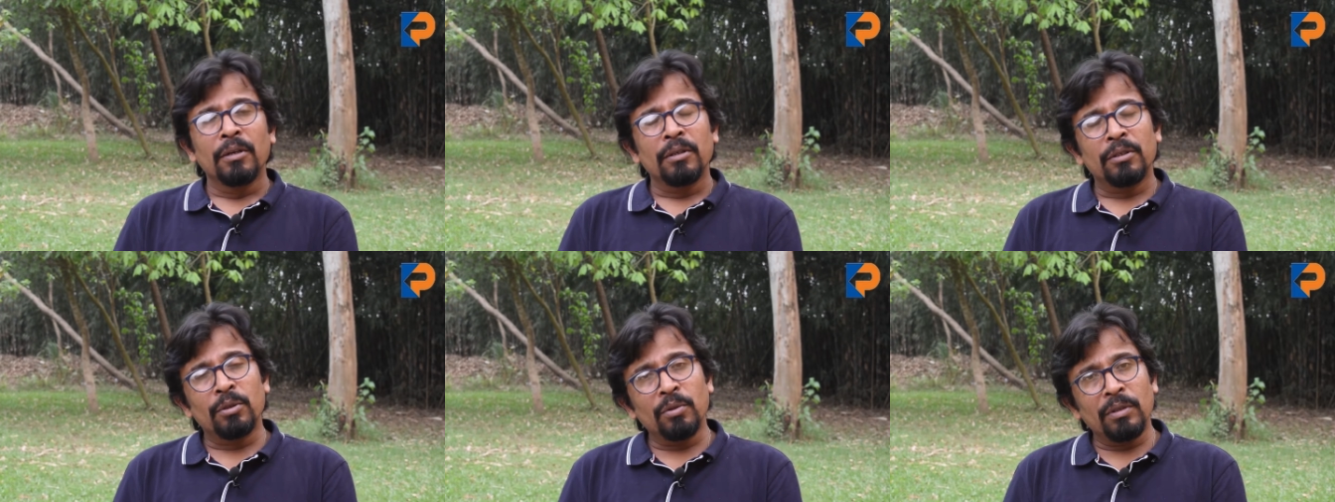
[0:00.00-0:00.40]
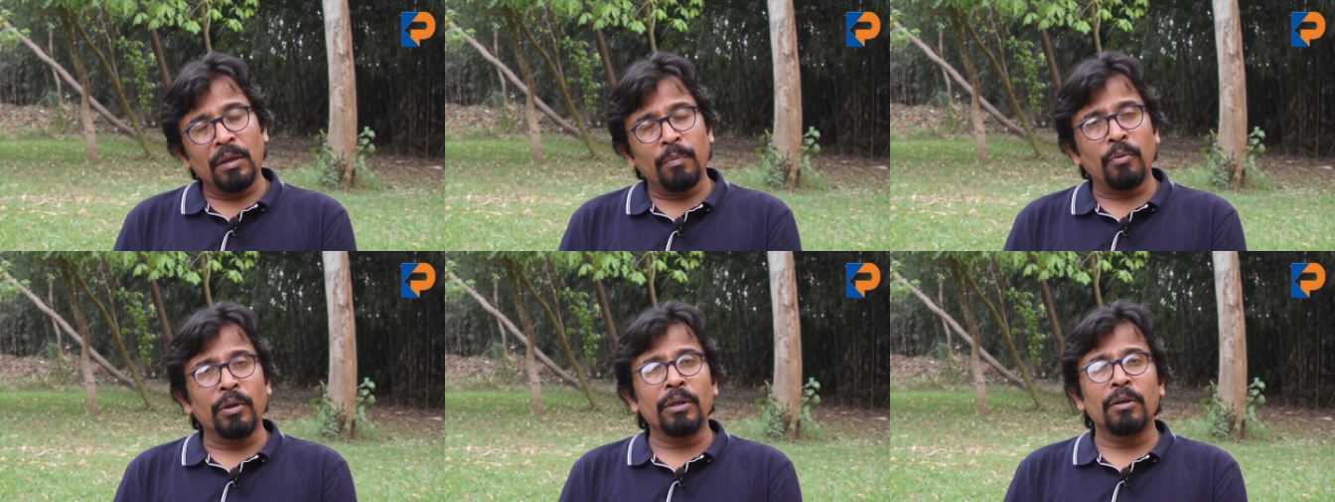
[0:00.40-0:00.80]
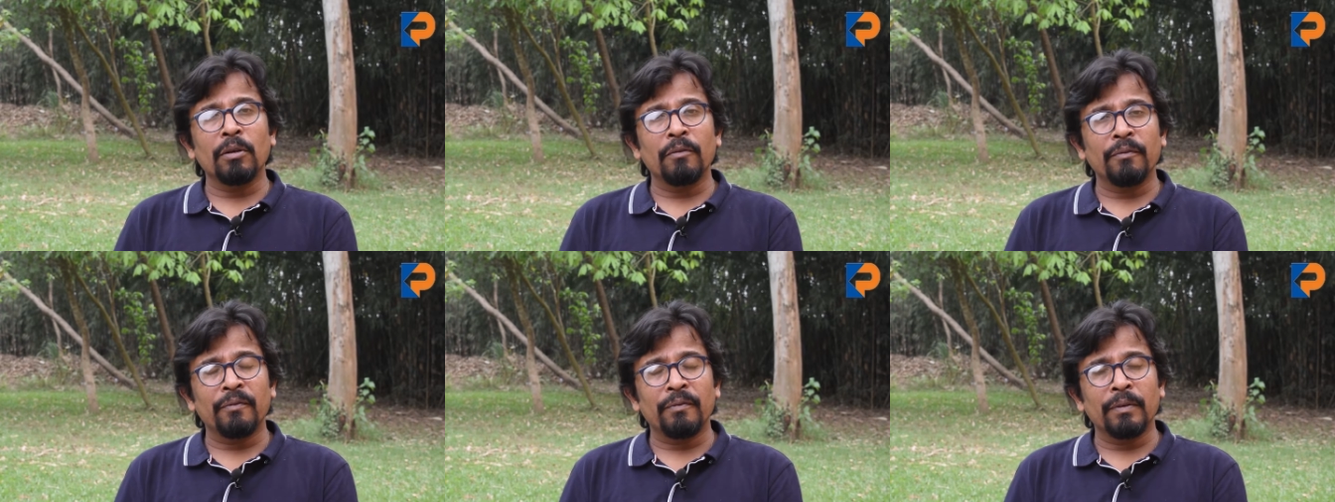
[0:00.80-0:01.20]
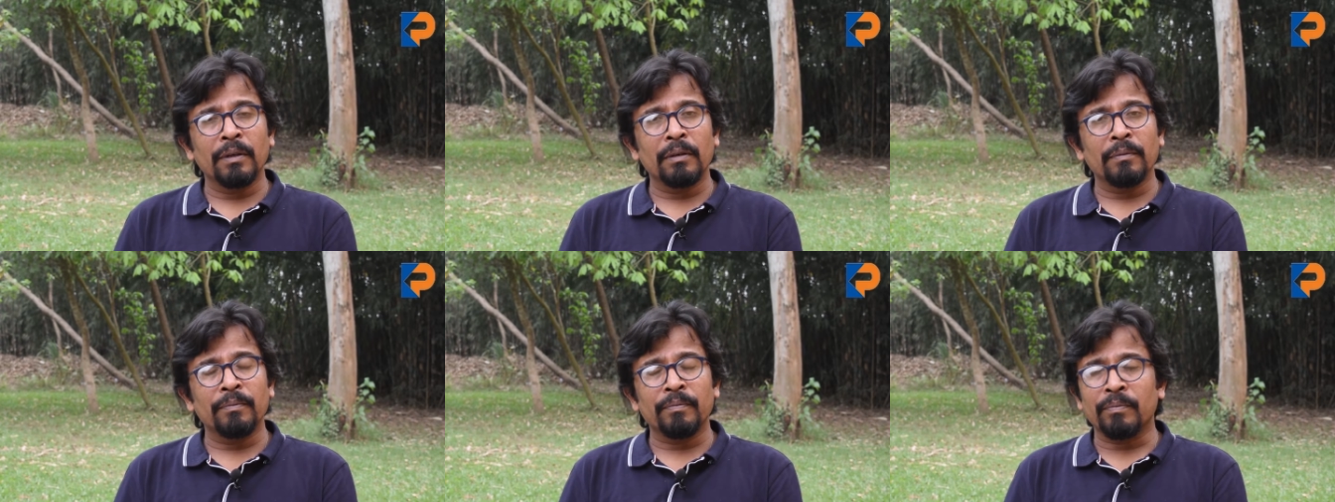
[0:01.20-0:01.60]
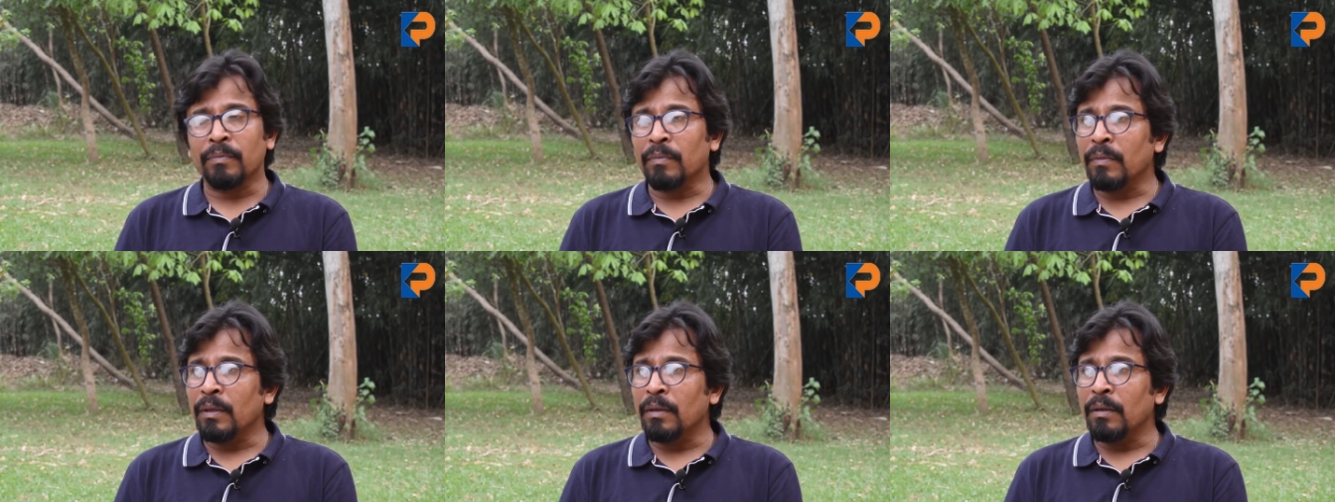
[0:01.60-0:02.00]
So the point of
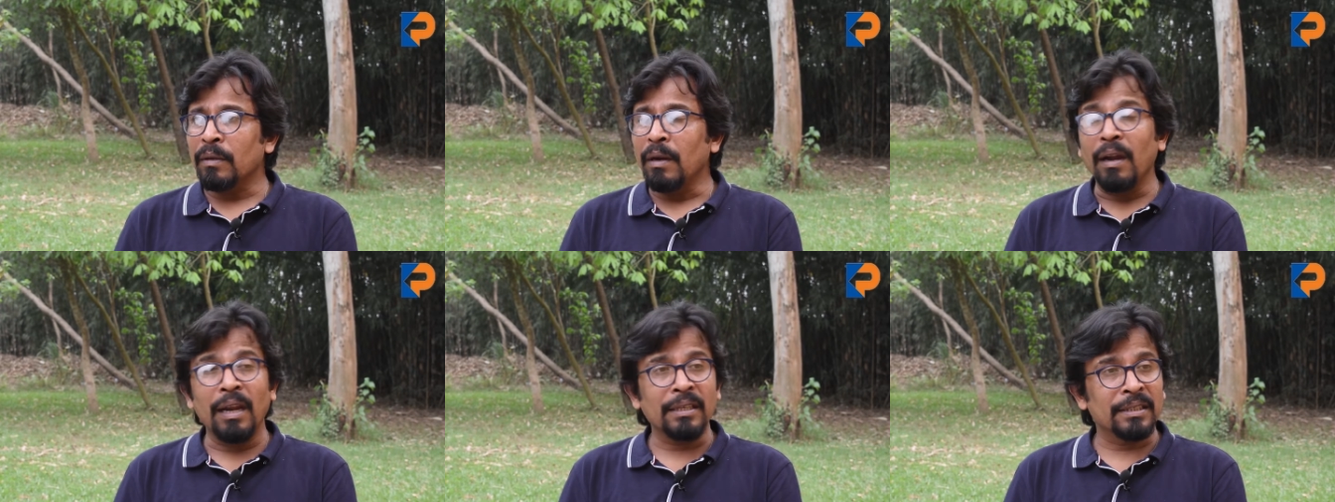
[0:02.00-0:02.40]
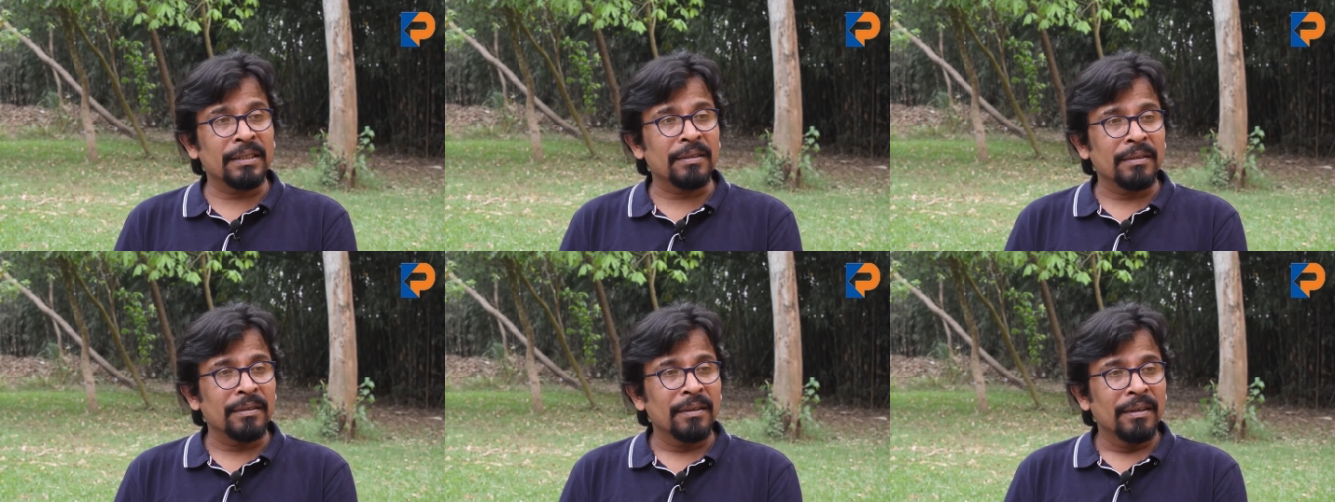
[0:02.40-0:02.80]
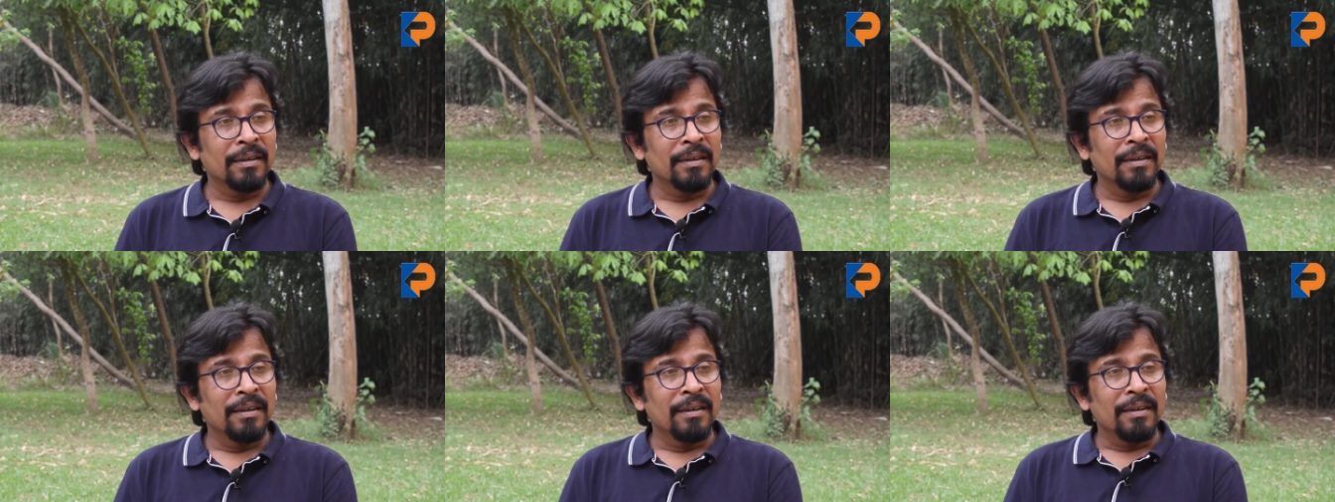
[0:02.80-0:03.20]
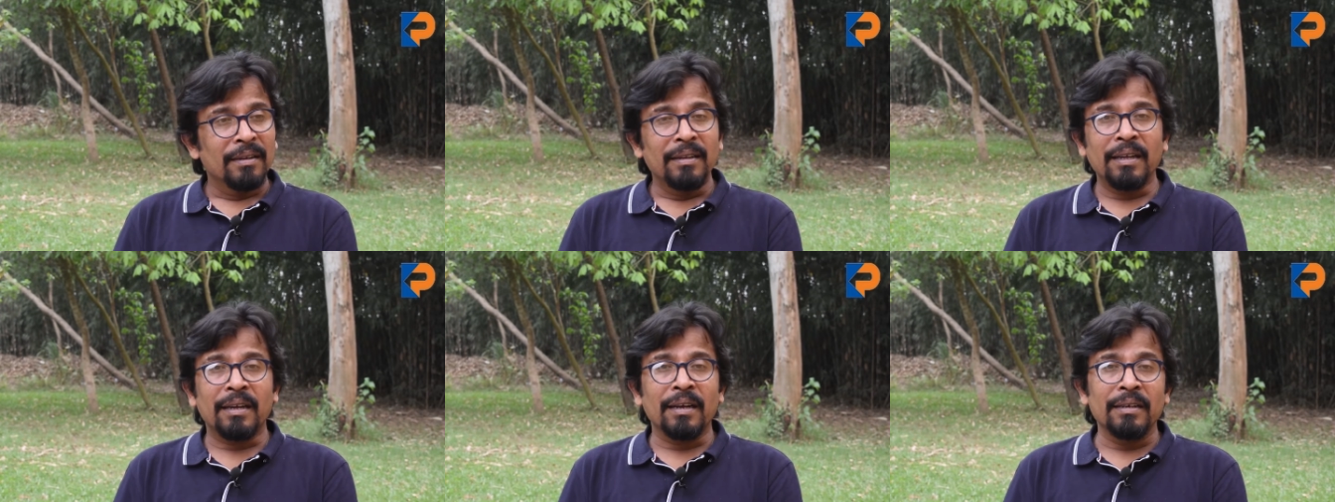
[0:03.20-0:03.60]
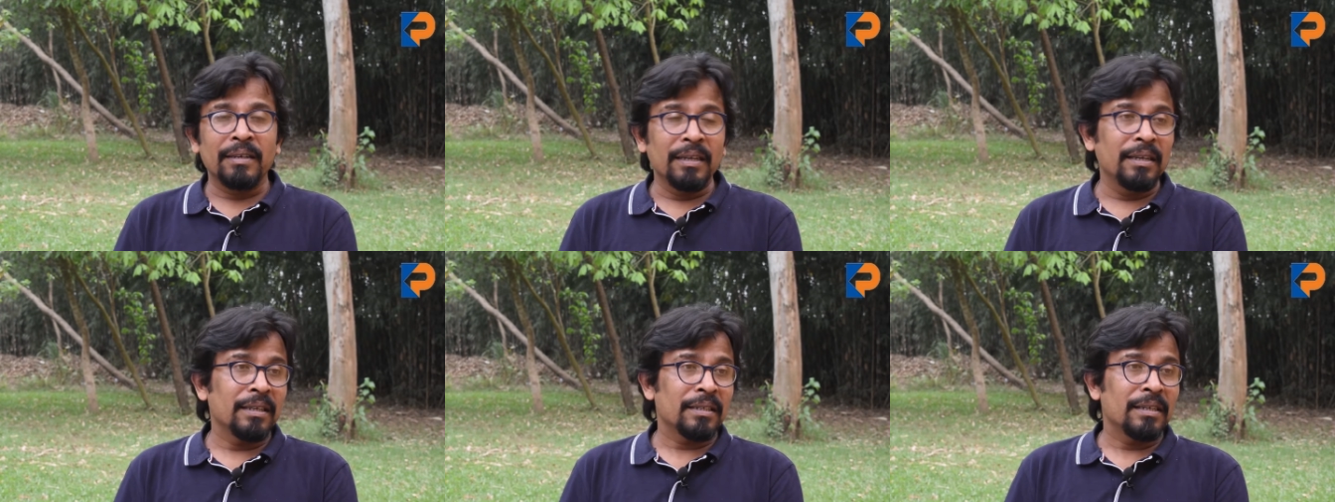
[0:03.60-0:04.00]
lust, they
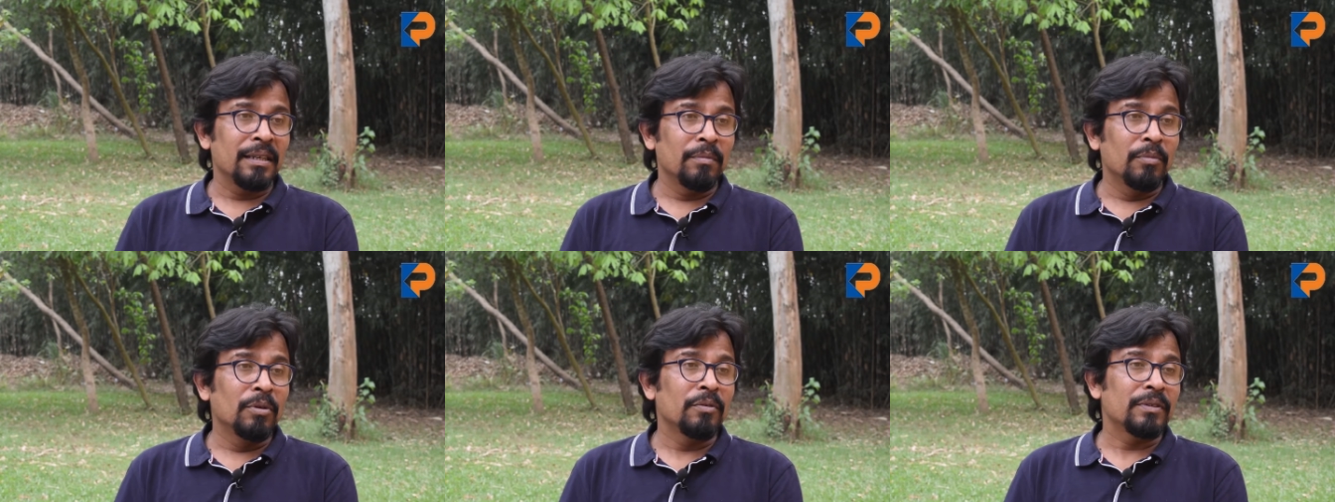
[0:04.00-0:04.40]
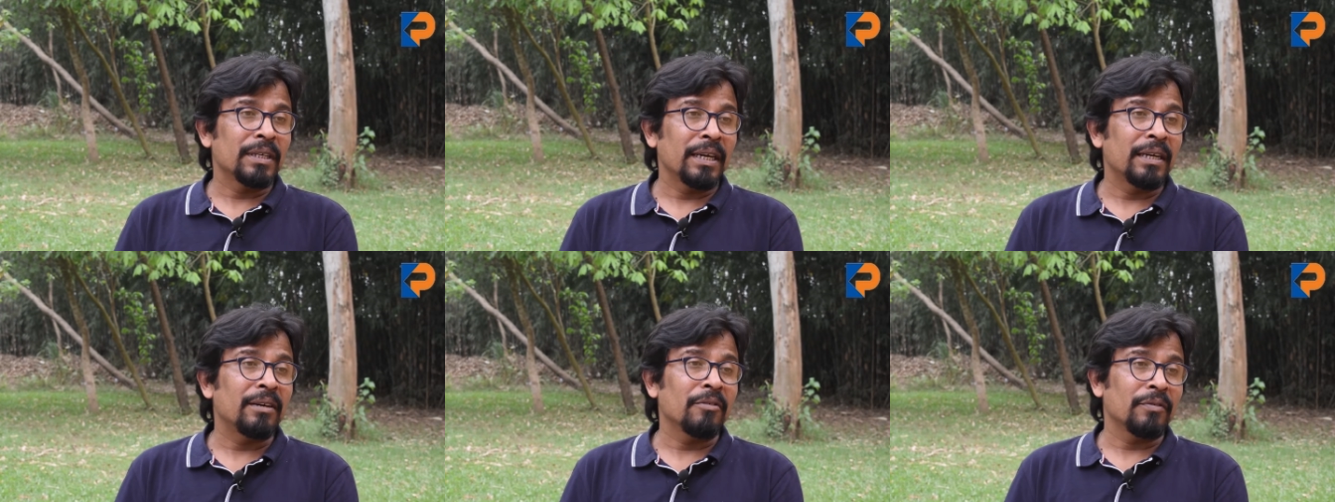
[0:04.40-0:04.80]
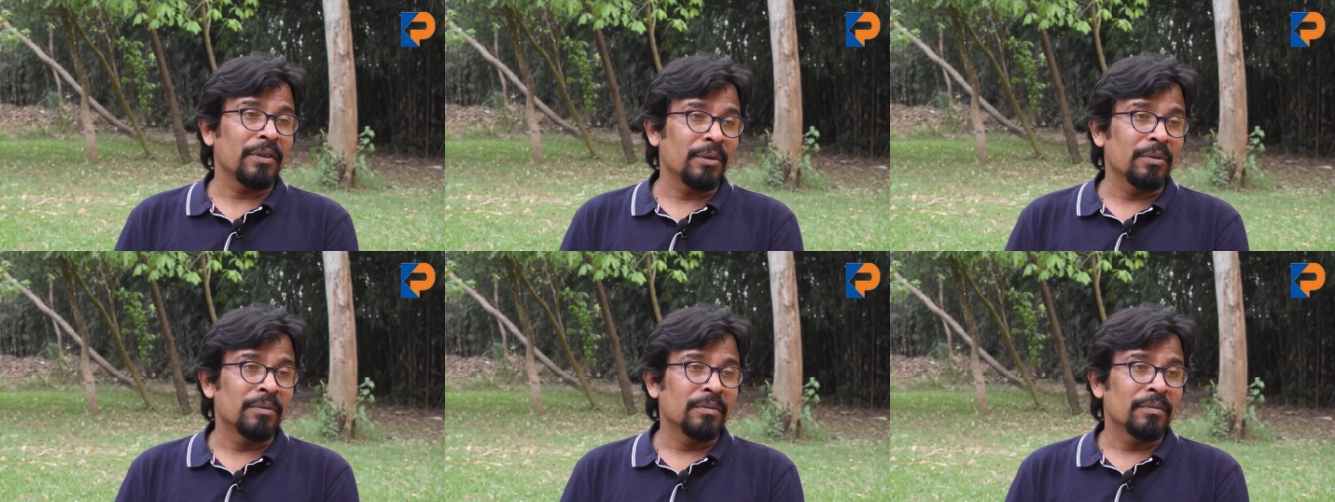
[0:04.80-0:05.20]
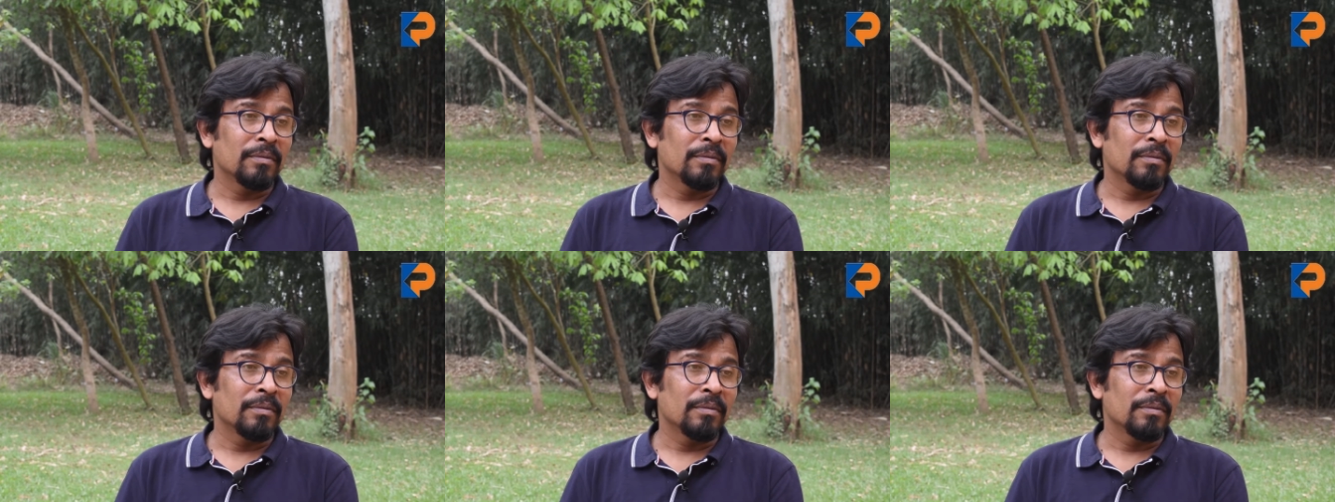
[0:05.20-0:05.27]
continuously moves ahead of you.